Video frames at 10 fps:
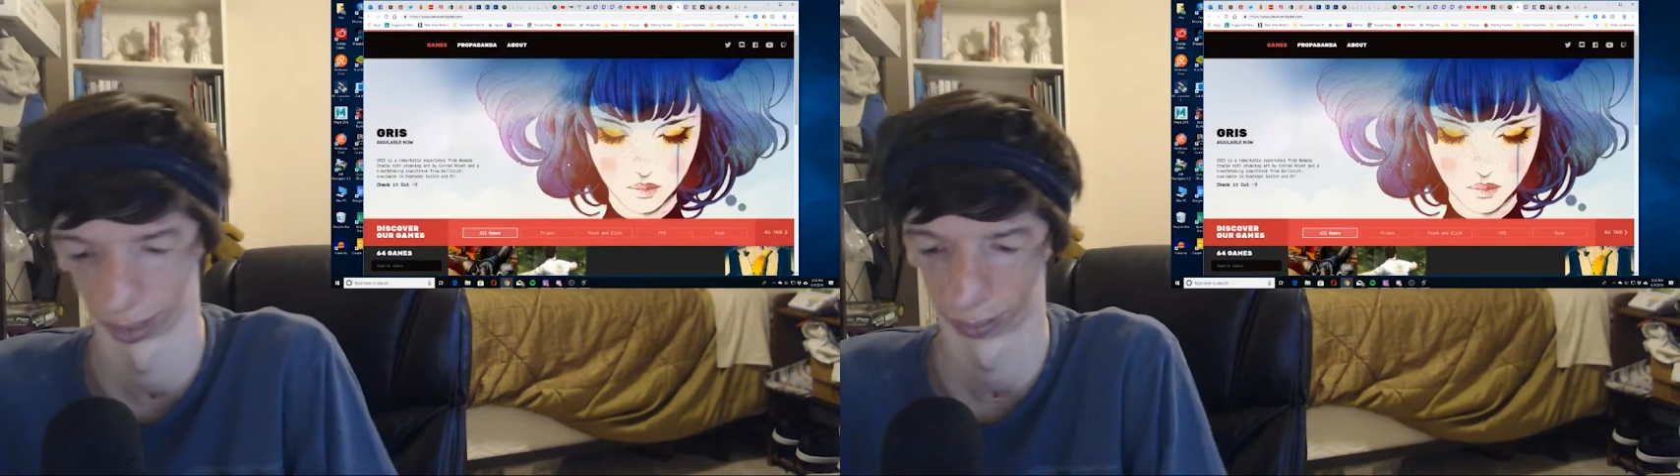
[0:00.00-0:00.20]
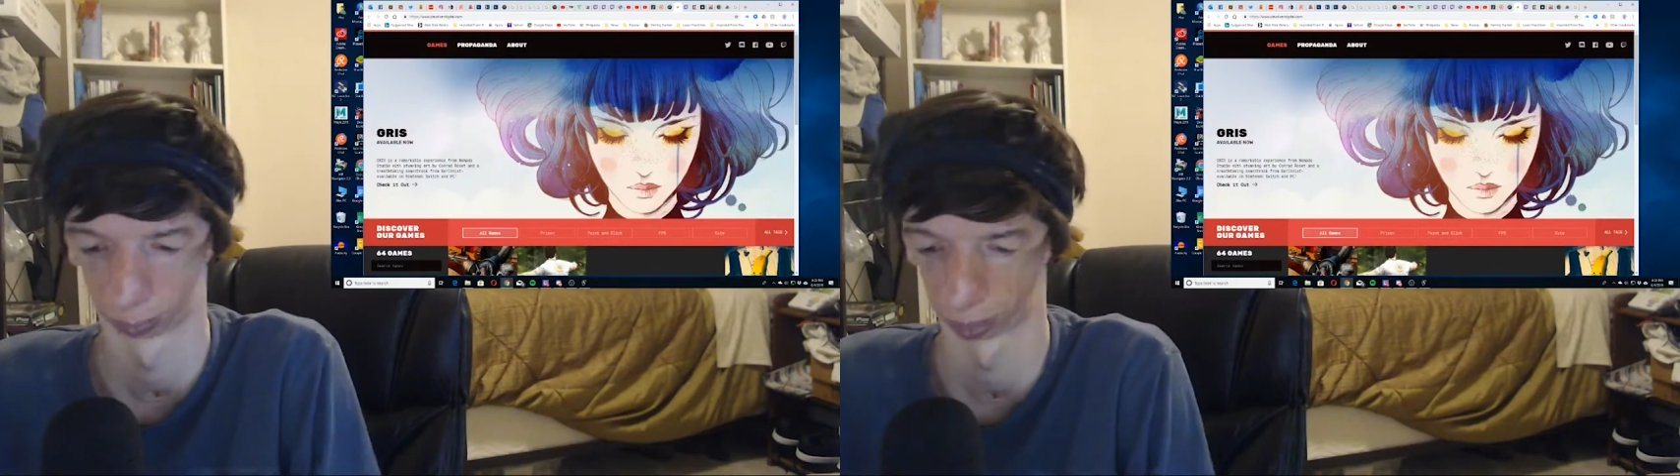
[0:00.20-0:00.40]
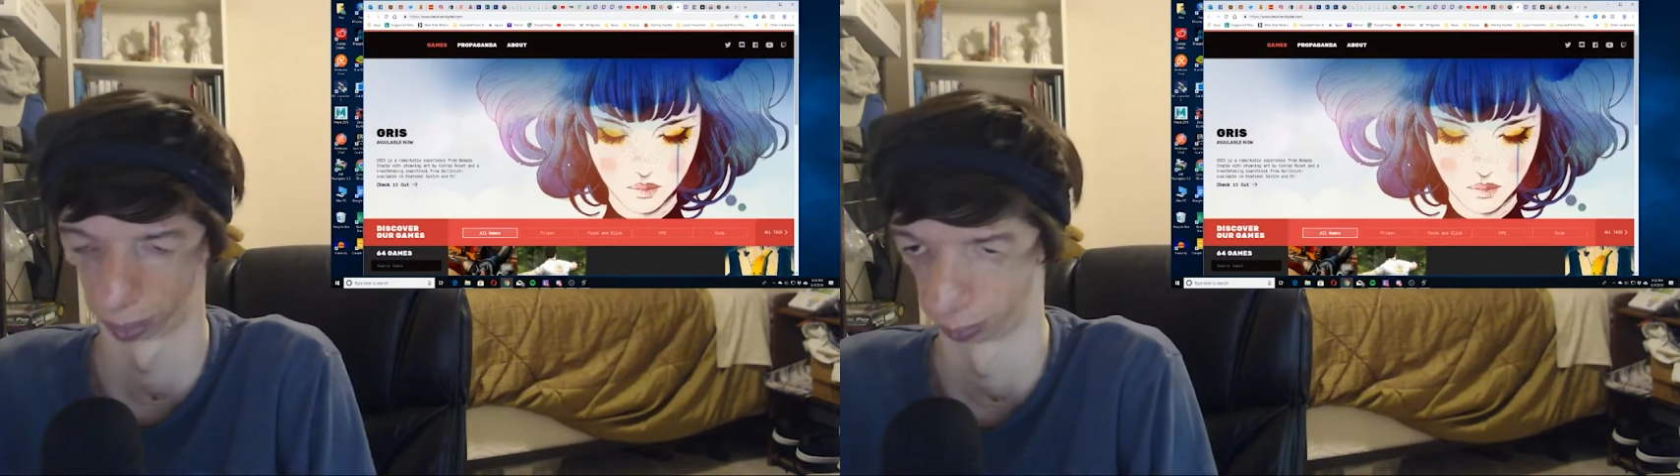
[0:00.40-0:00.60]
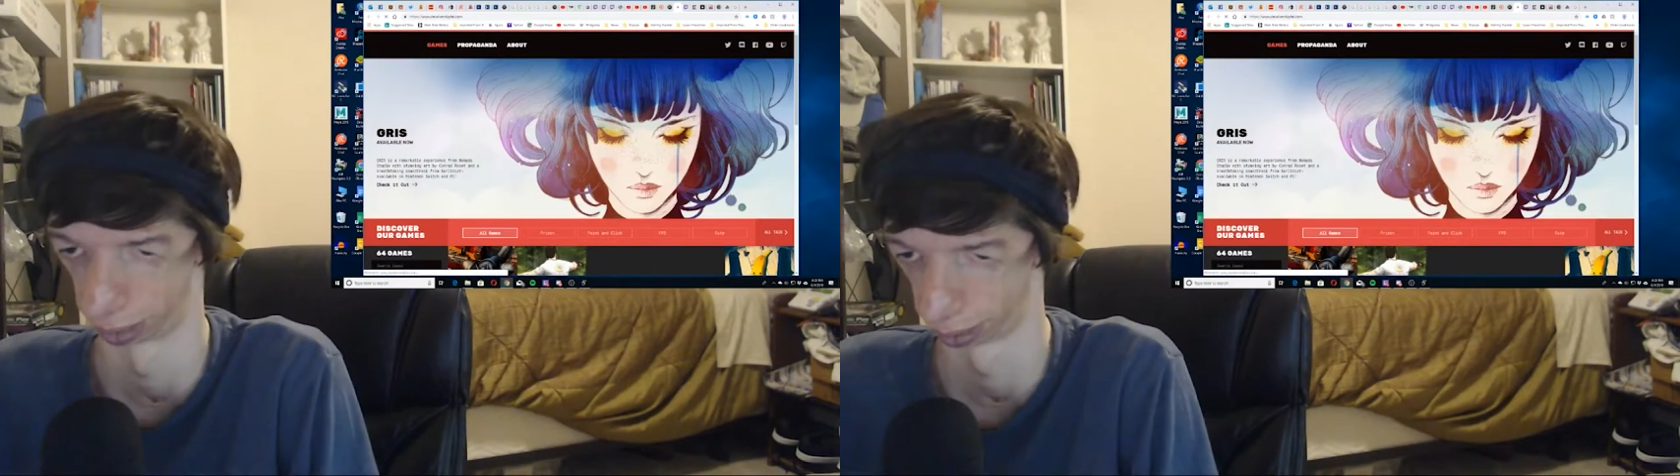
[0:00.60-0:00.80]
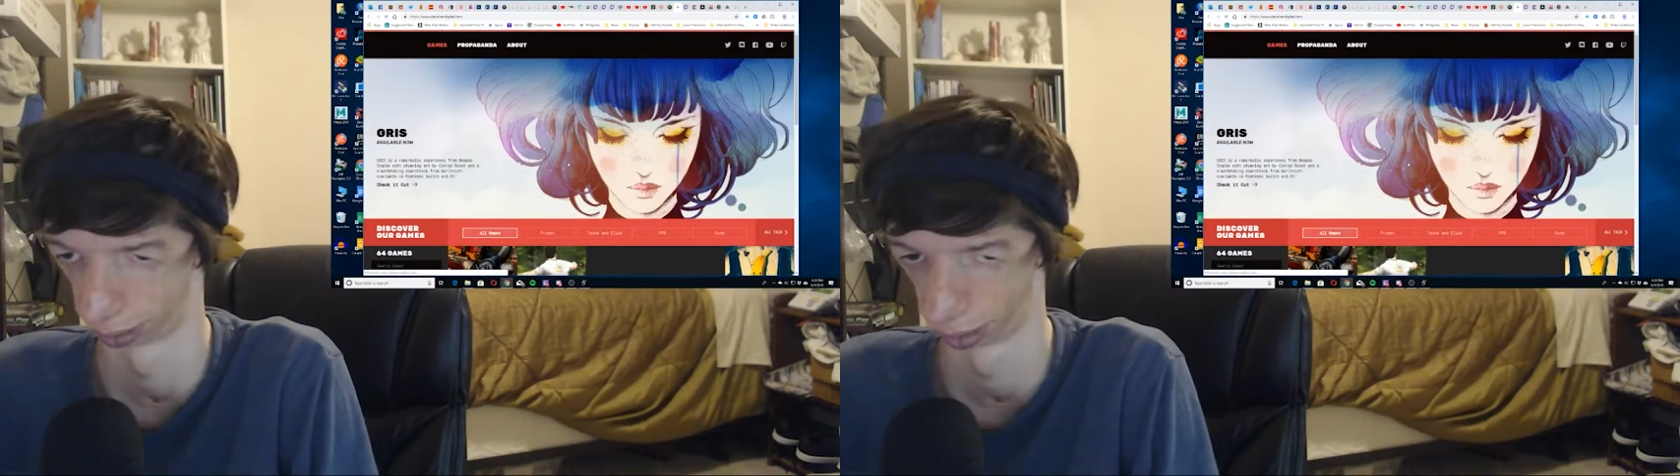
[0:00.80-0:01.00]
pretty
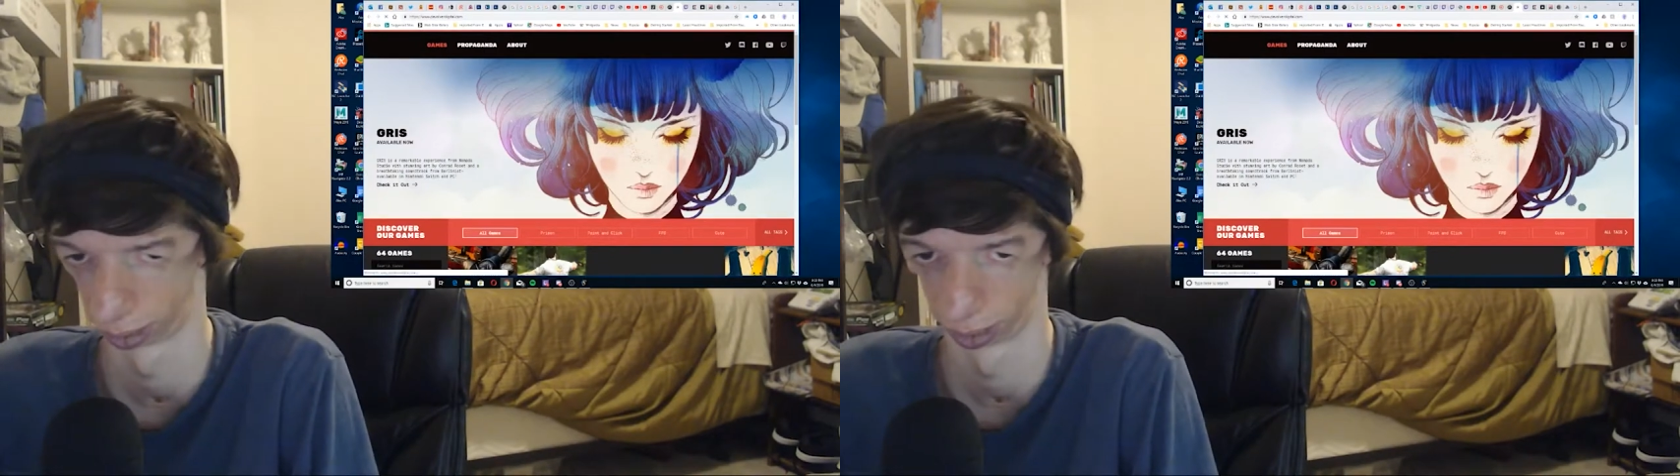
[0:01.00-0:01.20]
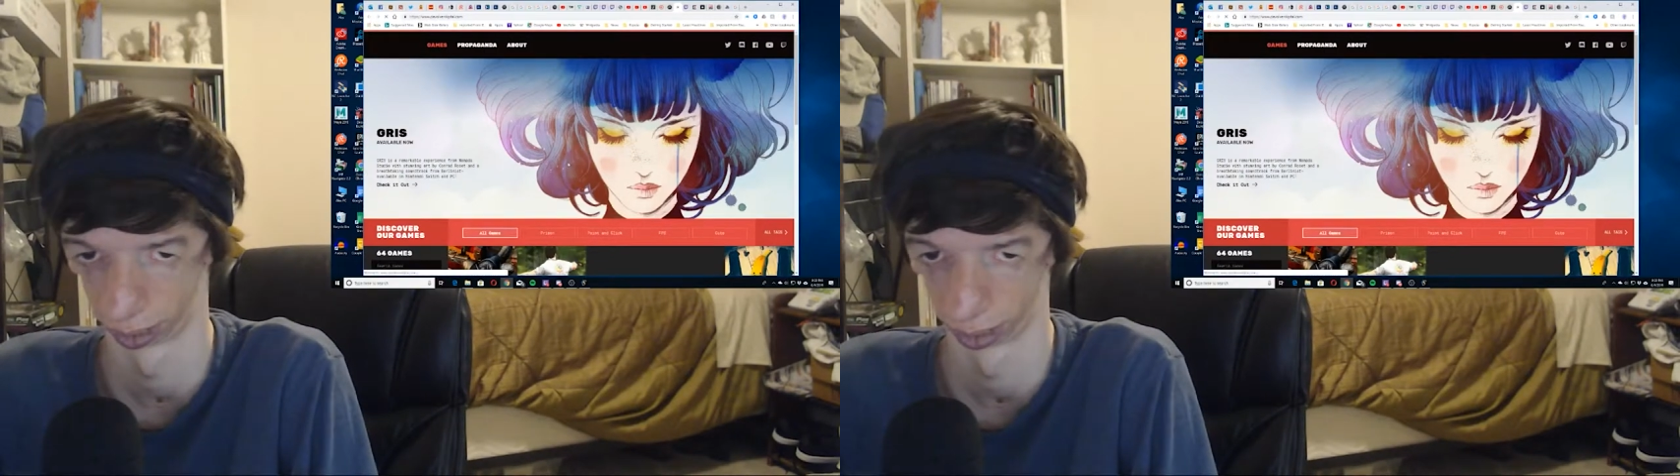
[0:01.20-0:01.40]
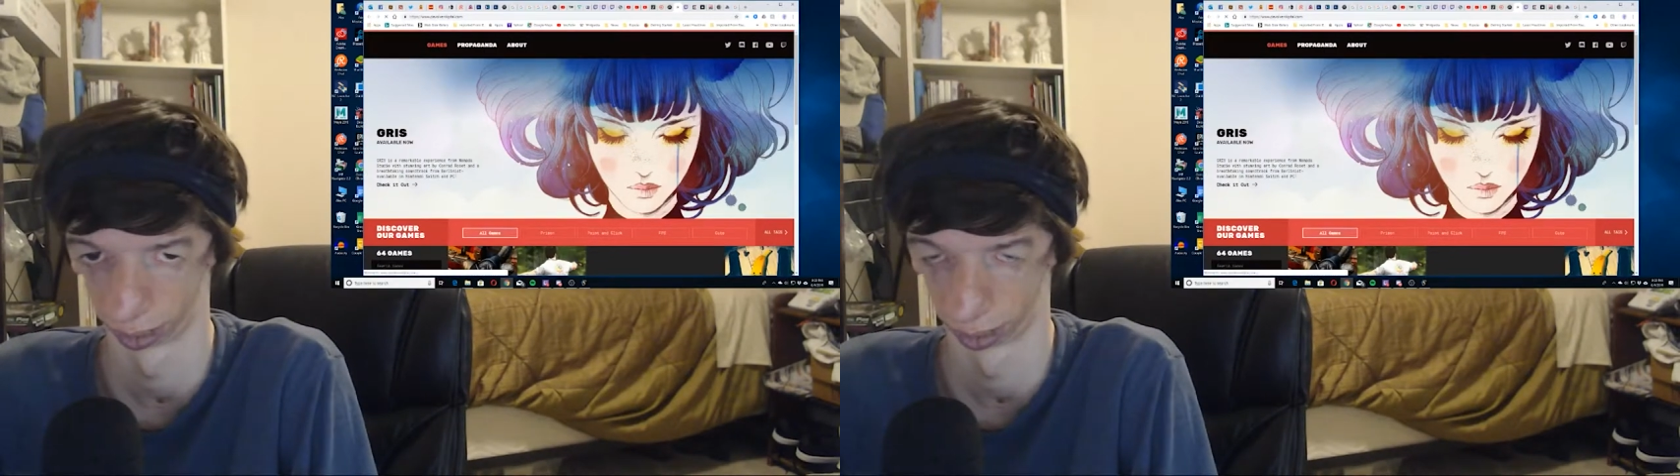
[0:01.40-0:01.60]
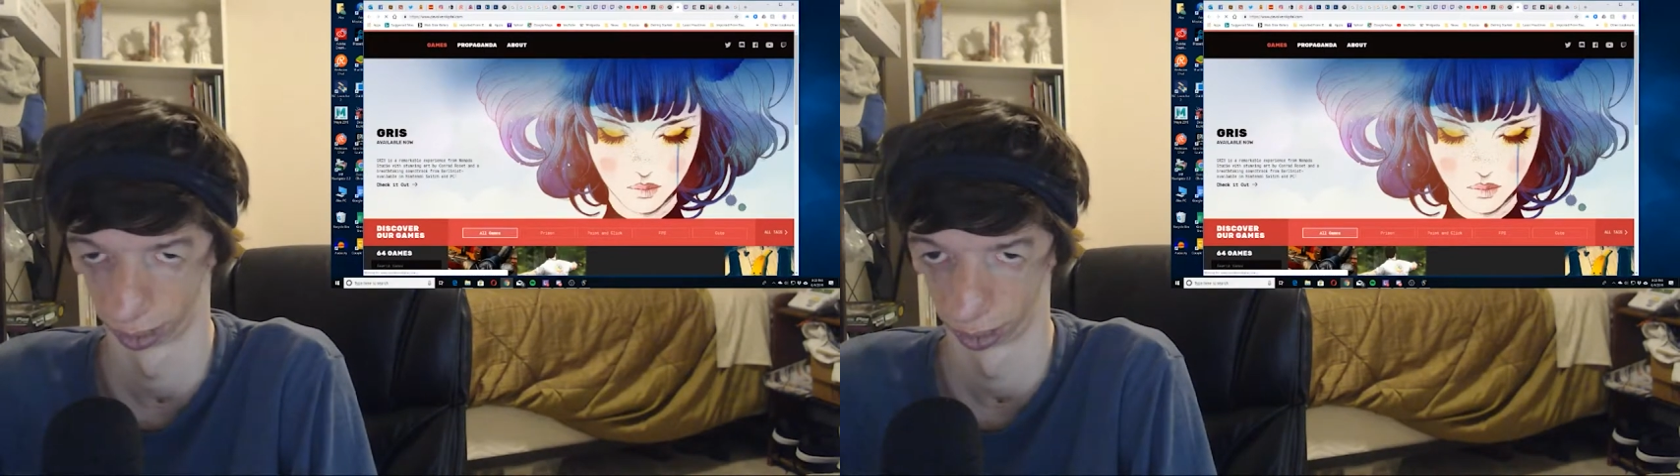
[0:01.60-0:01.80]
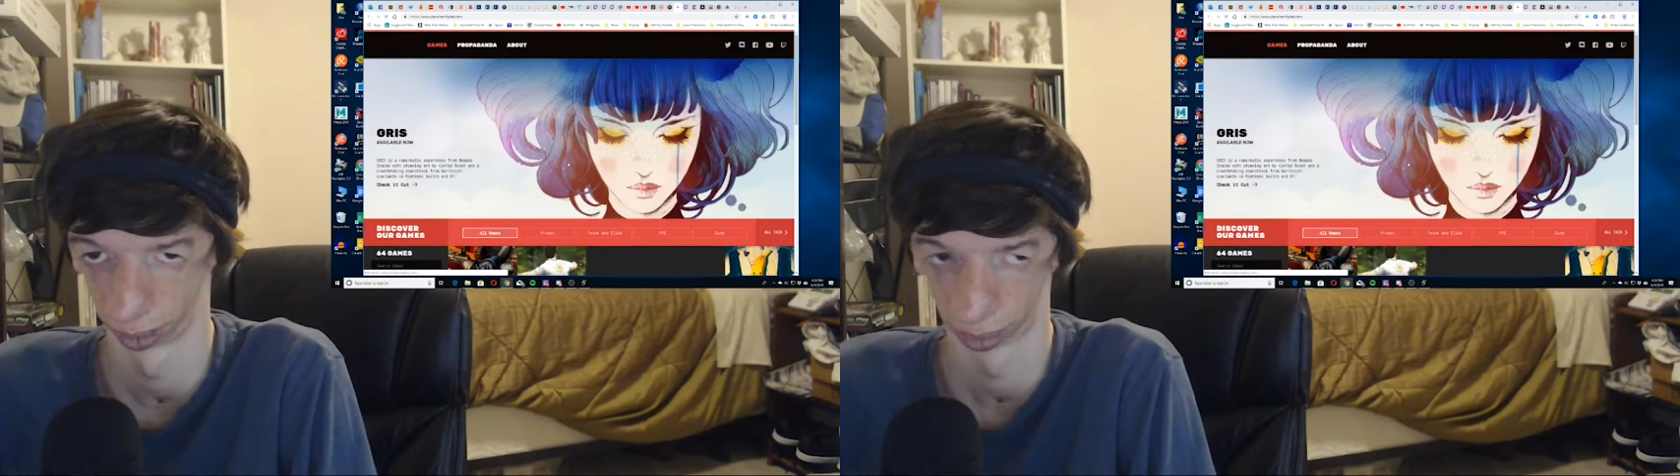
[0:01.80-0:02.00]
much.
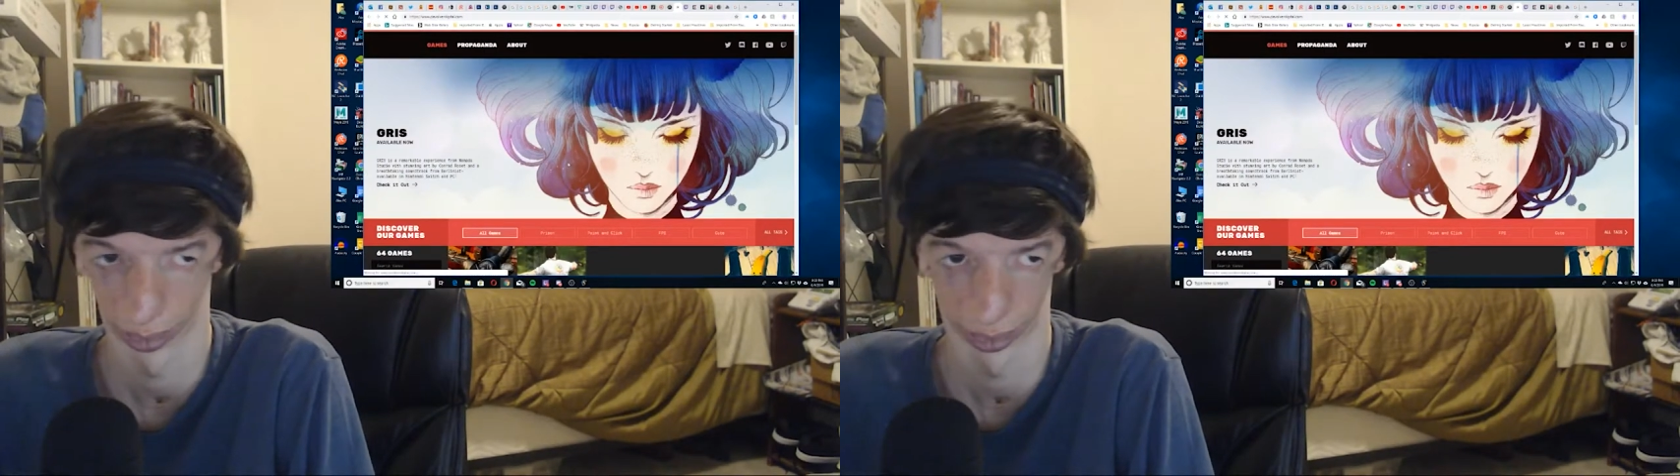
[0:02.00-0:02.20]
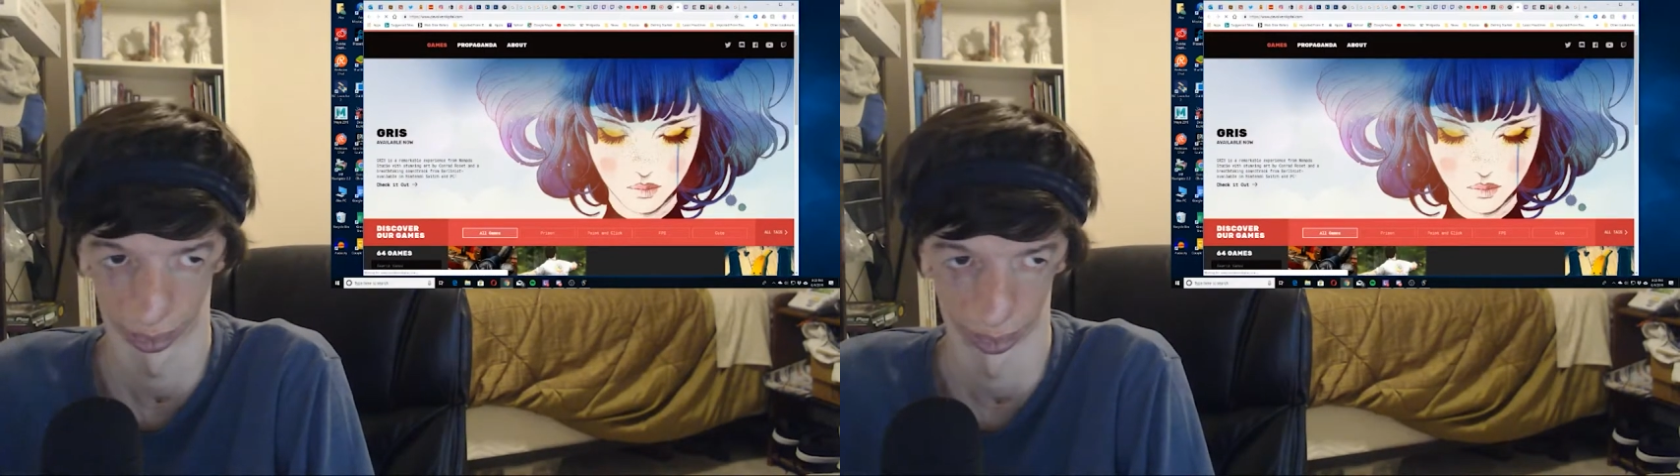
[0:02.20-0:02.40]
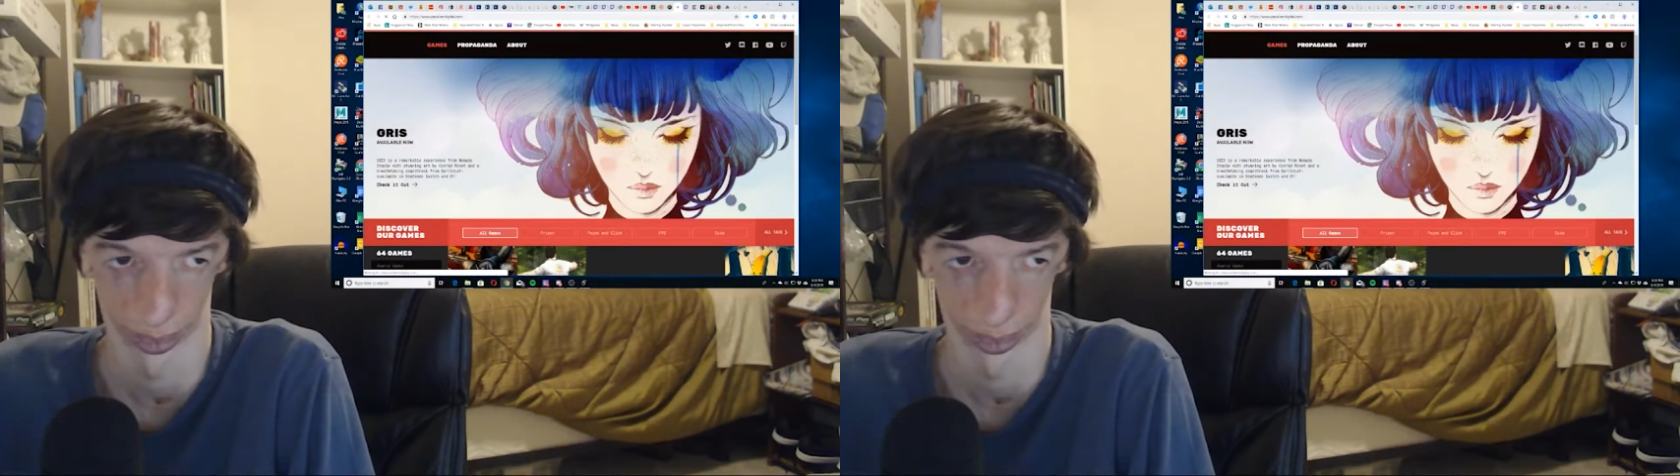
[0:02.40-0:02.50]
Yeah.